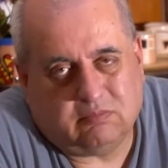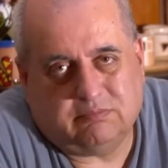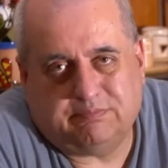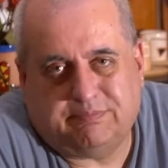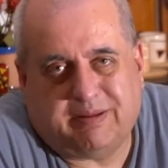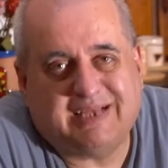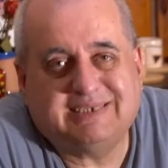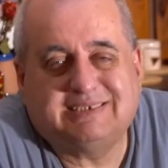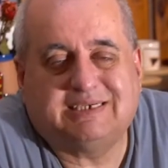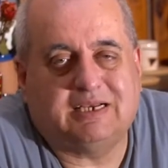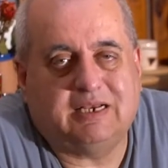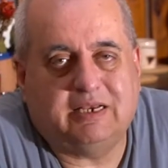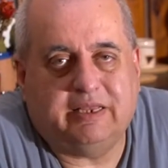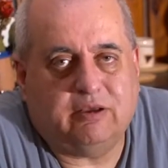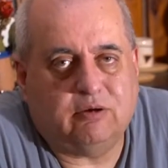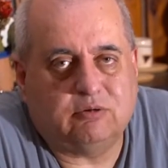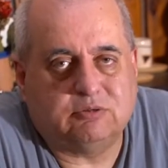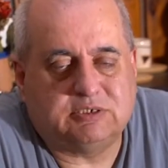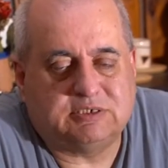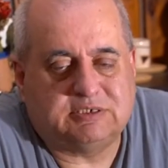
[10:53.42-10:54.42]
basically
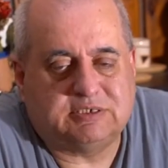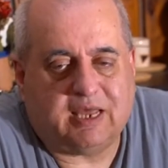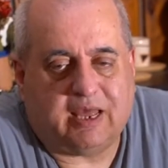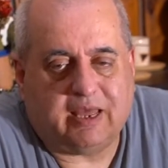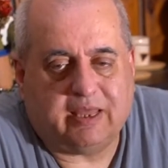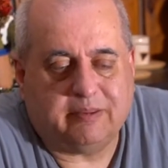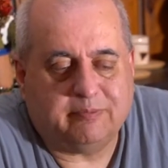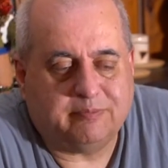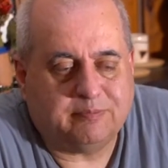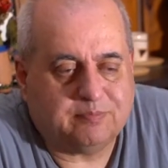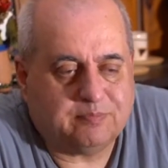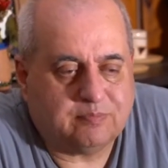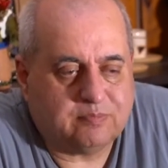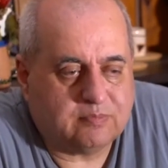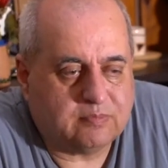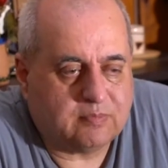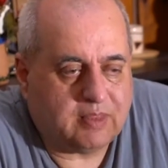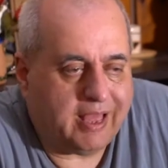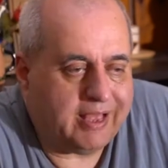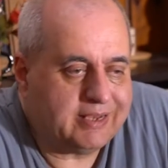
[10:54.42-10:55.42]
all the time,
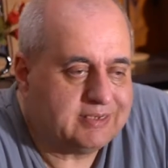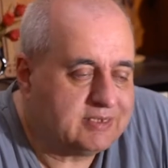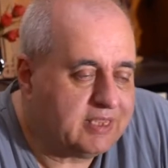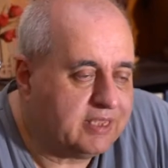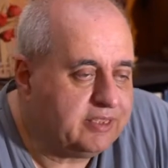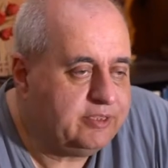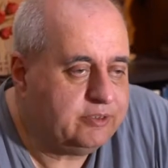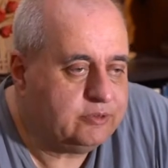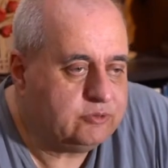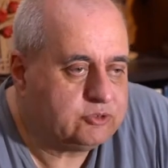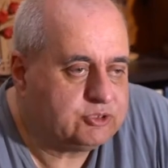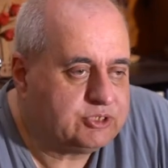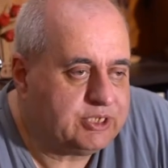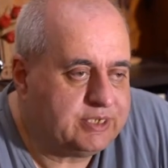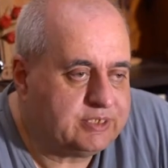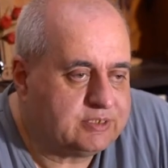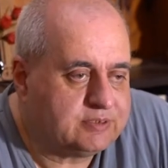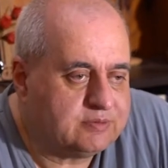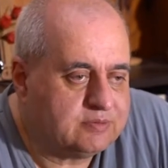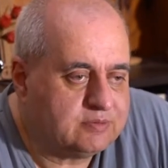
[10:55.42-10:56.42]
and I use
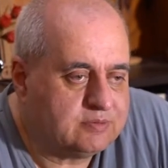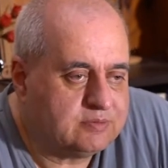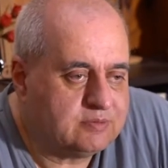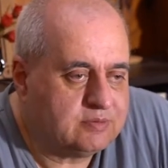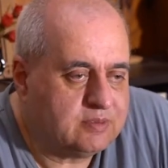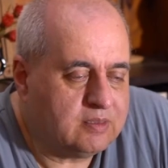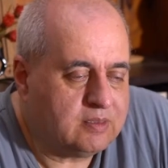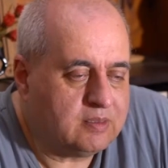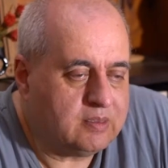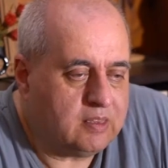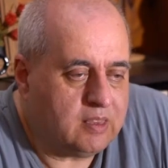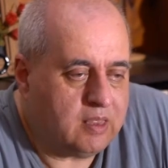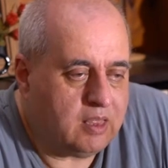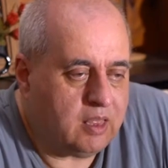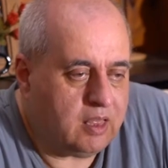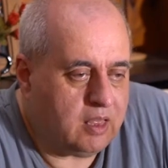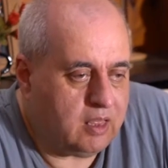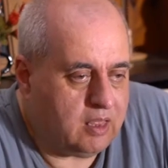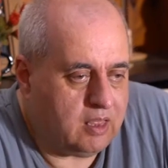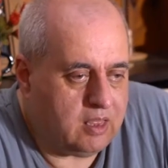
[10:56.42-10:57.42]
it
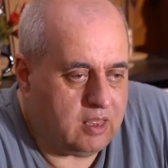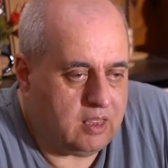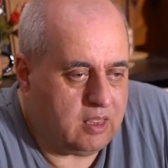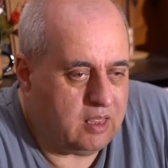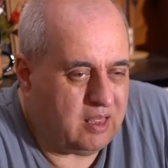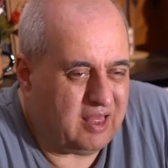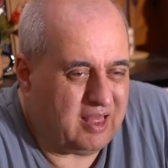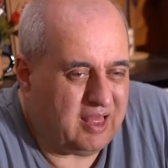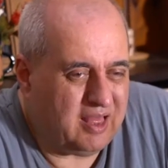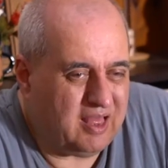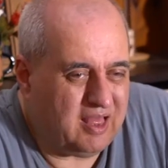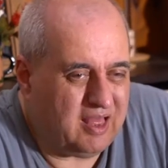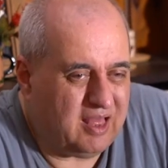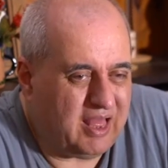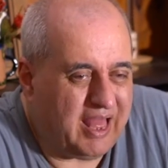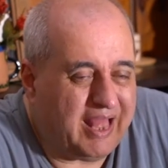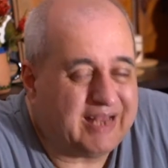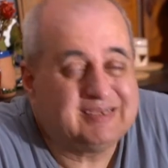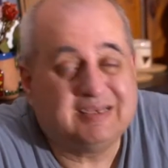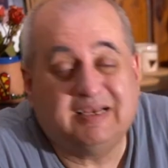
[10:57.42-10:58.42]

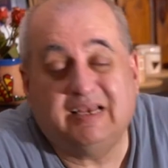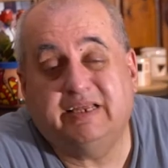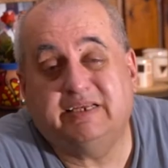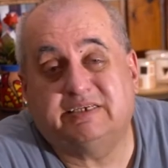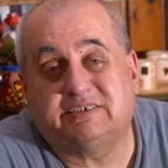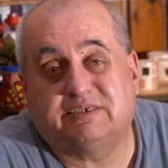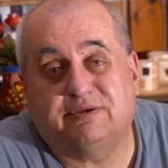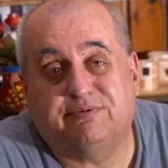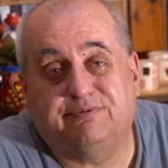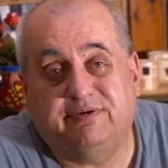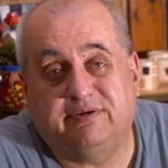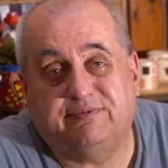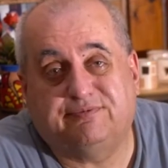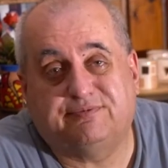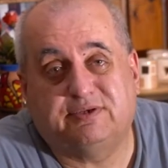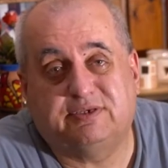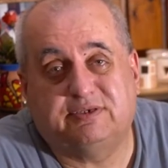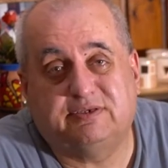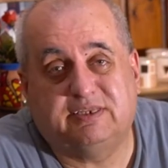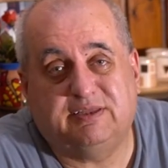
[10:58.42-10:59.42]
at least
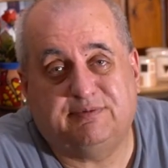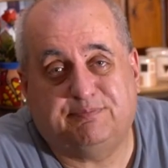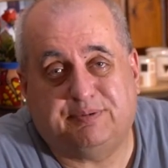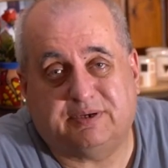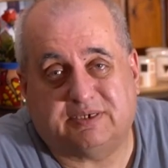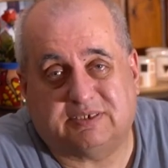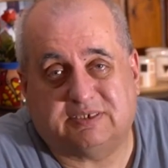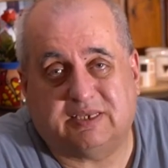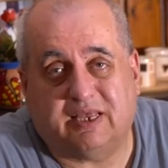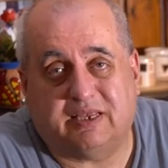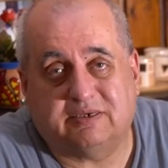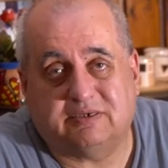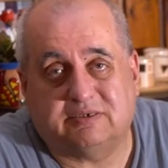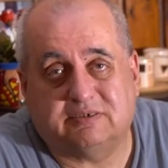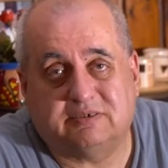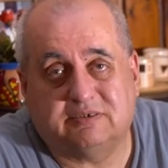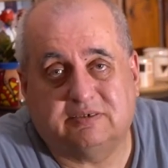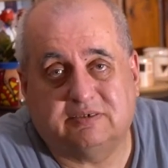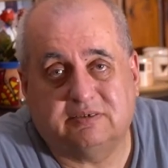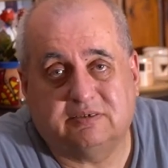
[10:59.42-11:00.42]
50%
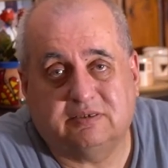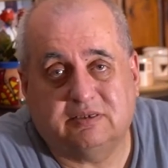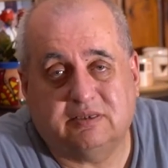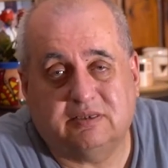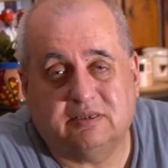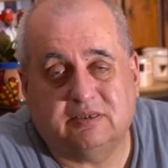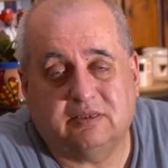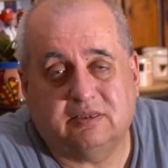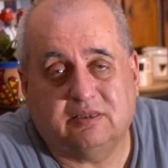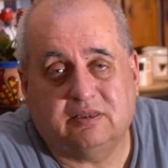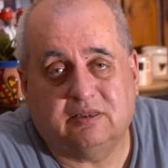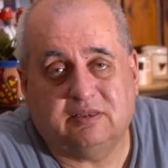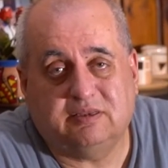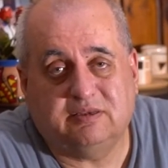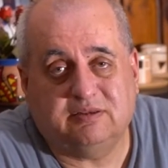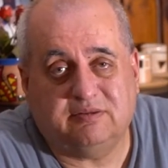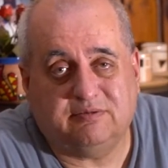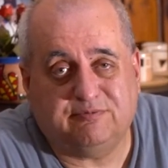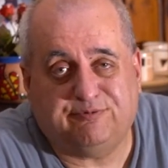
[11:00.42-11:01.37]
in